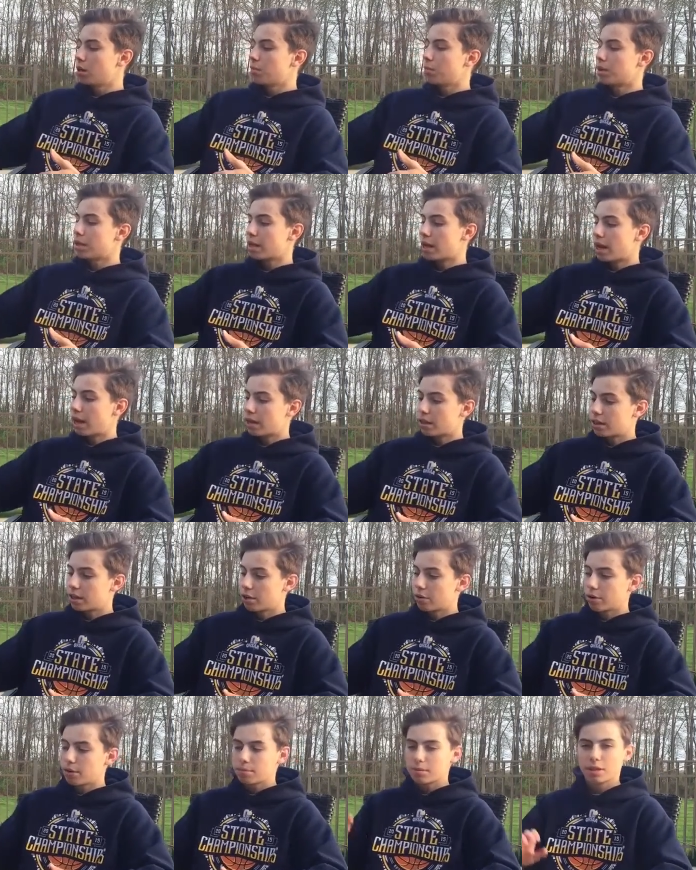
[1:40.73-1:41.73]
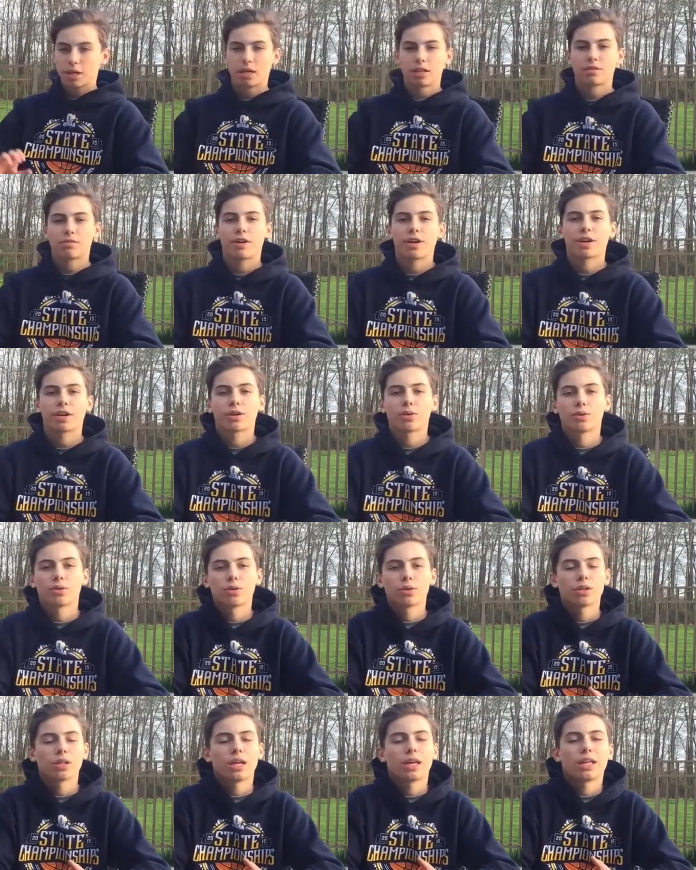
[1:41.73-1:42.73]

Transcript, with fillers: But yeah, their website is very cool,